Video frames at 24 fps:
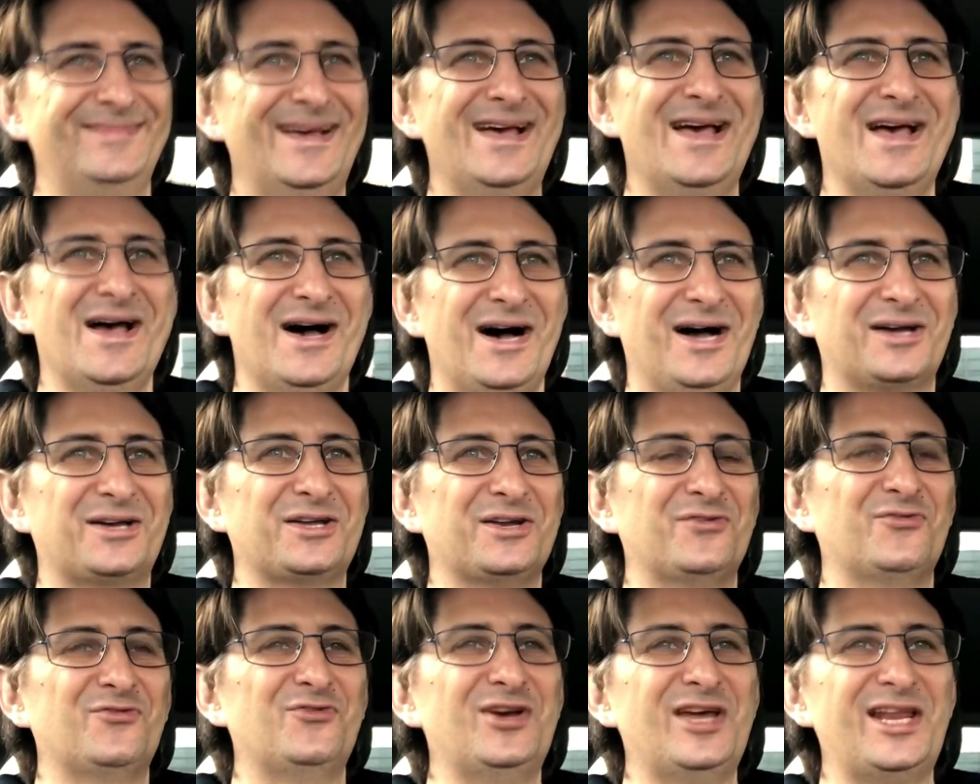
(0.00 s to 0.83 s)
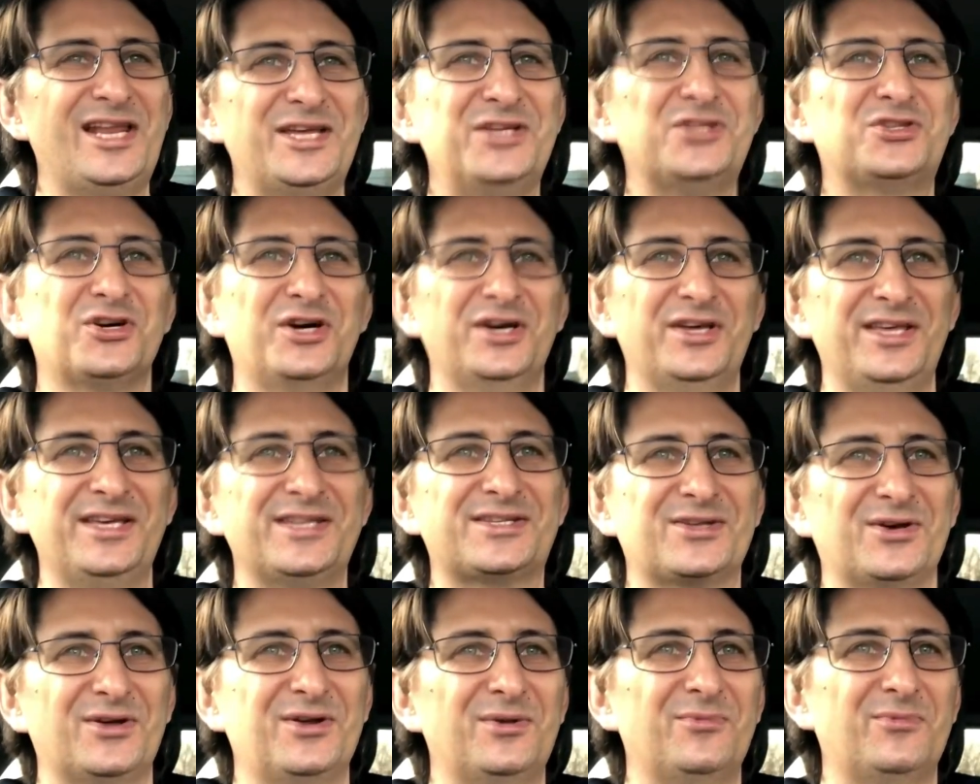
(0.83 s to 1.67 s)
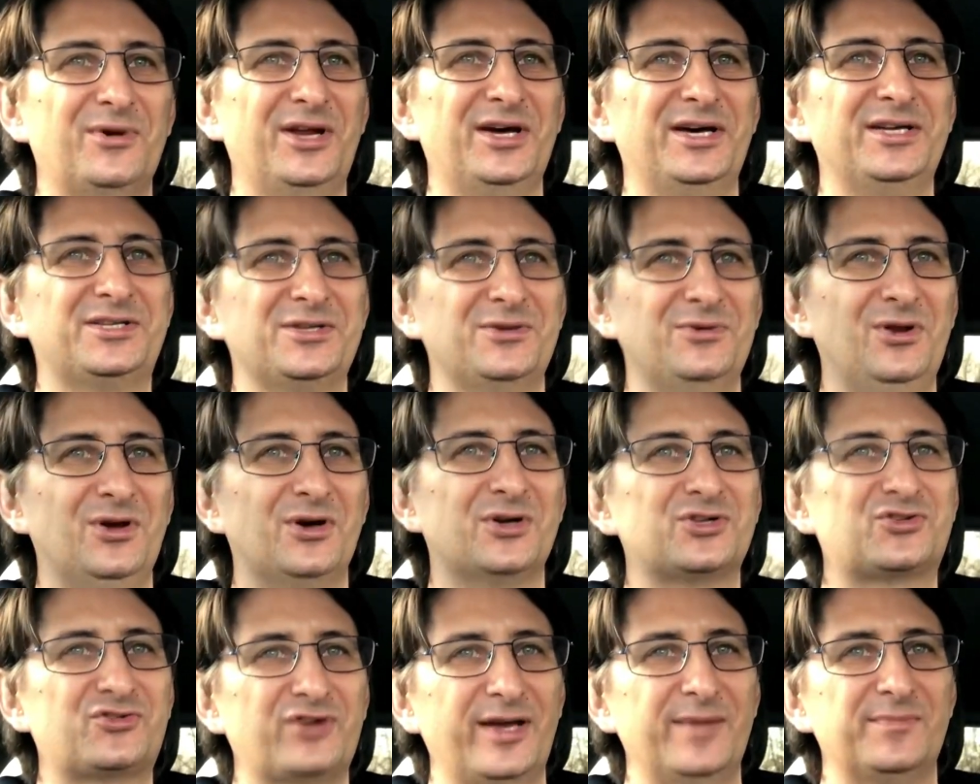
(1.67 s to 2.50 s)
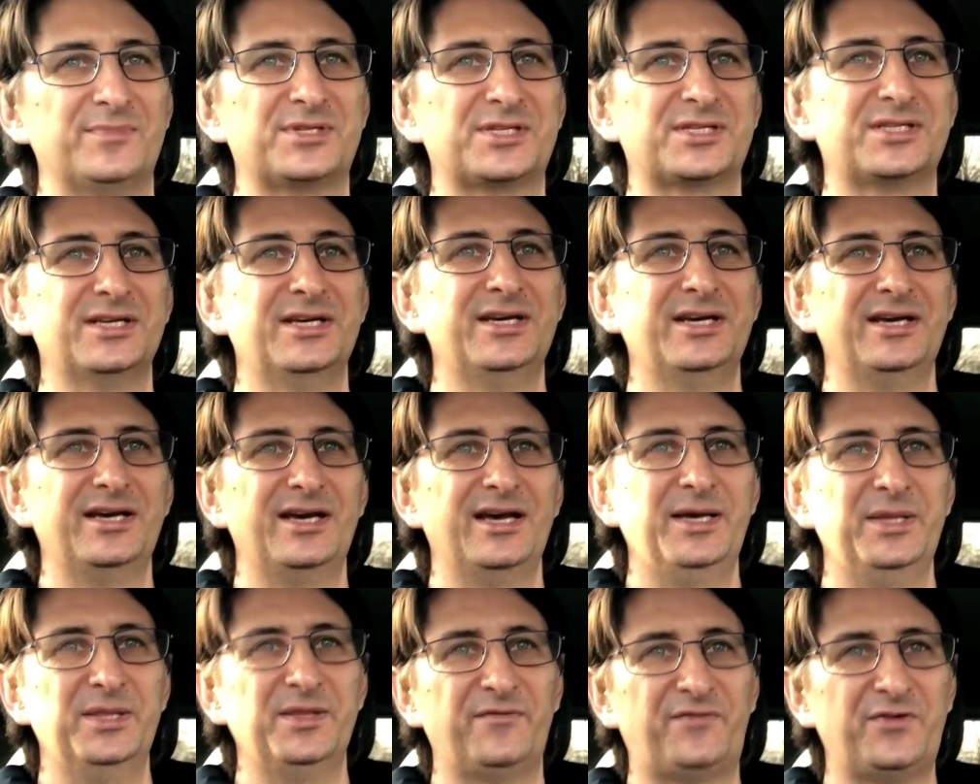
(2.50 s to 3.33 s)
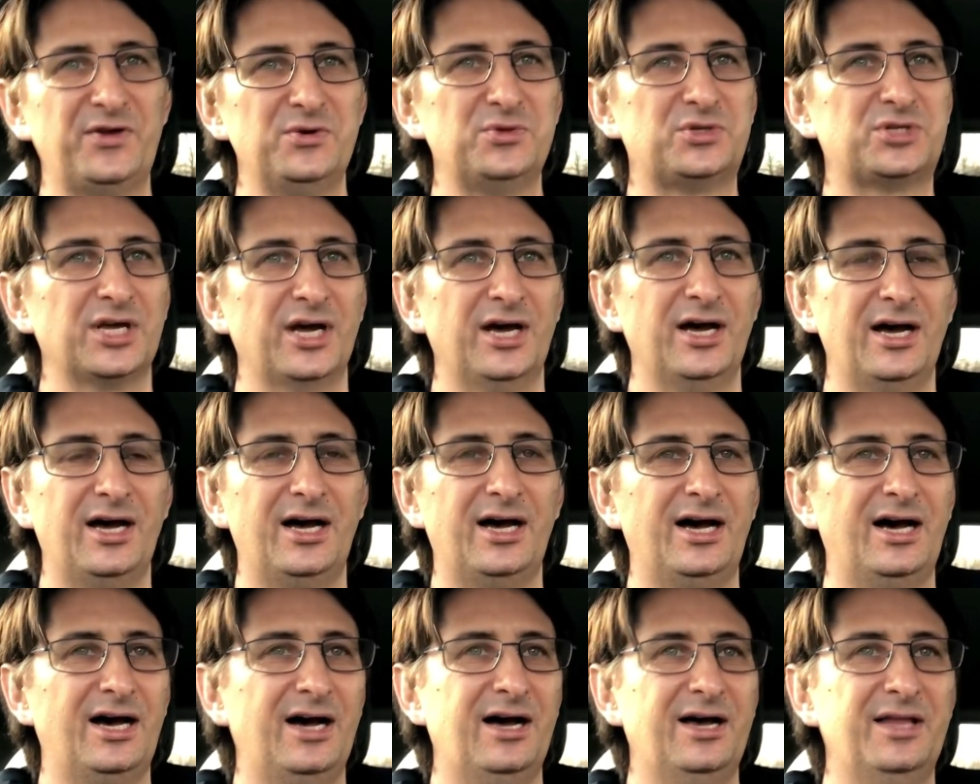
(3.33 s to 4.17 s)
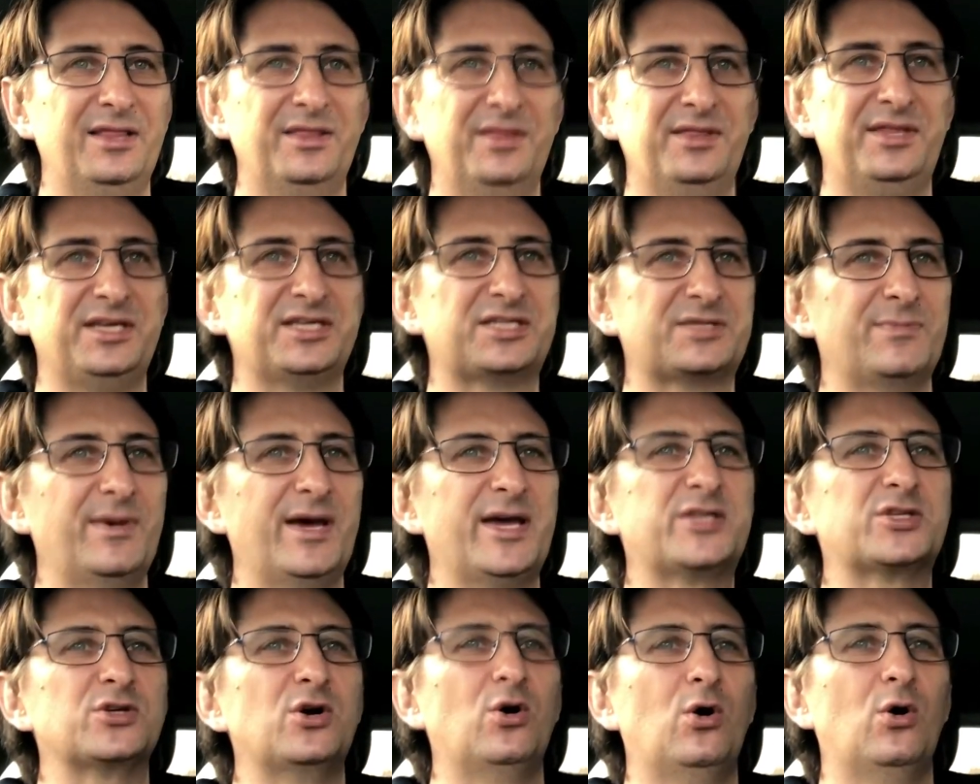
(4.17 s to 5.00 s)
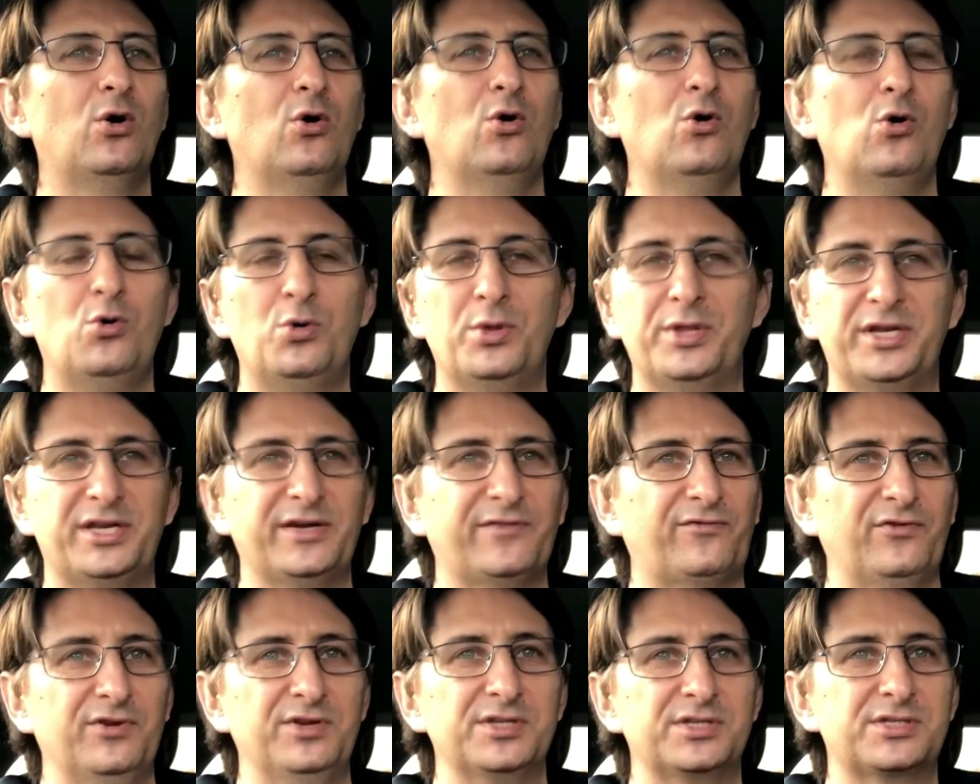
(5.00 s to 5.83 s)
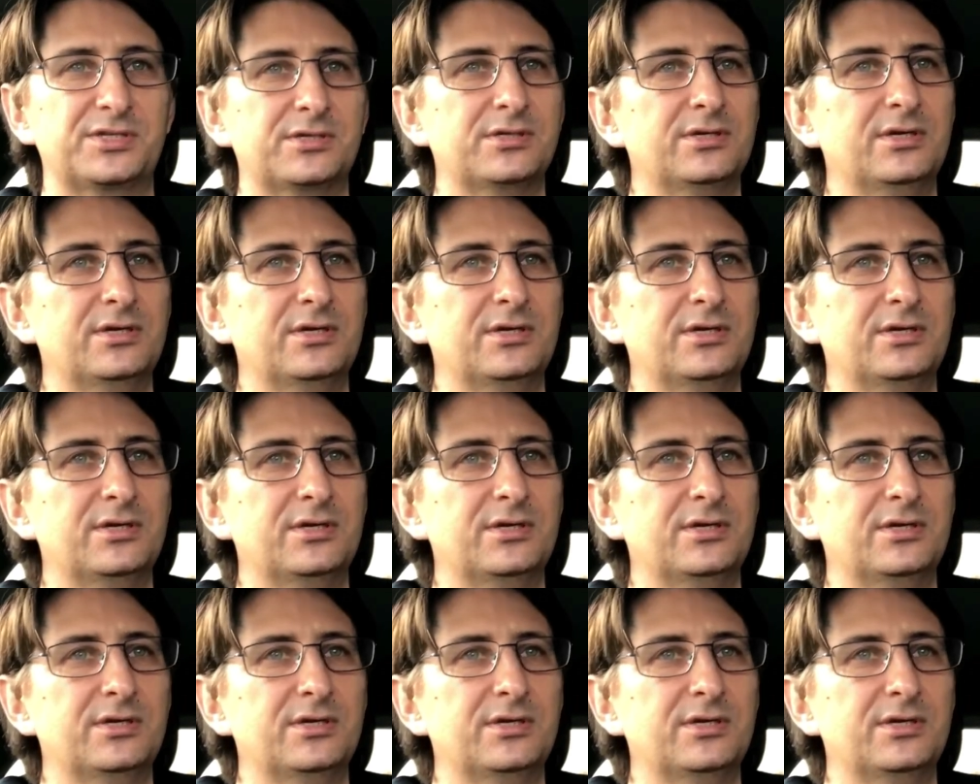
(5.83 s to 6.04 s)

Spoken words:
I'm going to really enjoy this when I do long trips in the future. This makes all the difference.